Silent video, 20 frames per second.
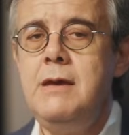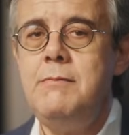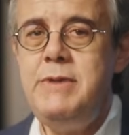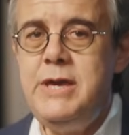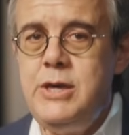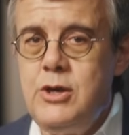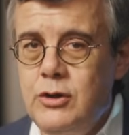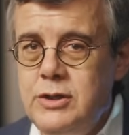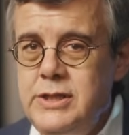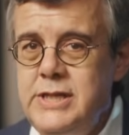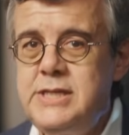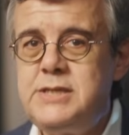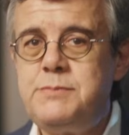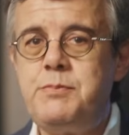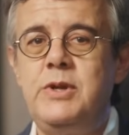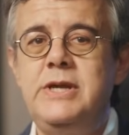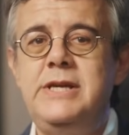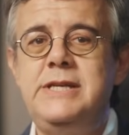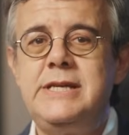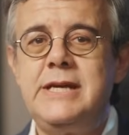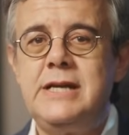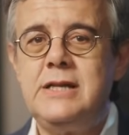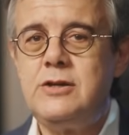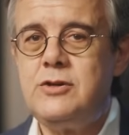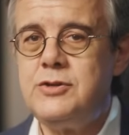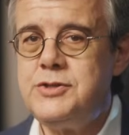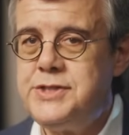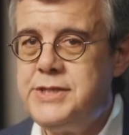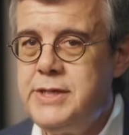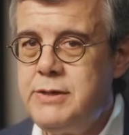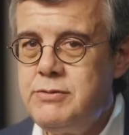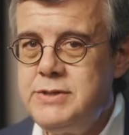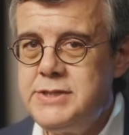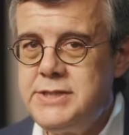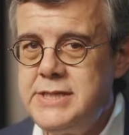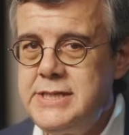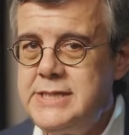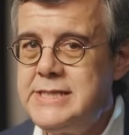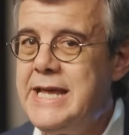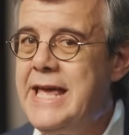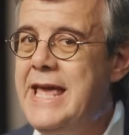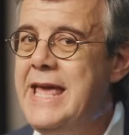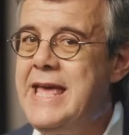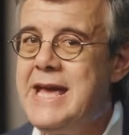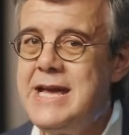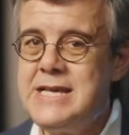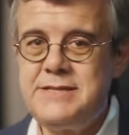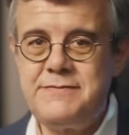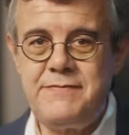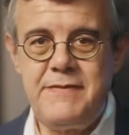Beyond its political consequences, AI's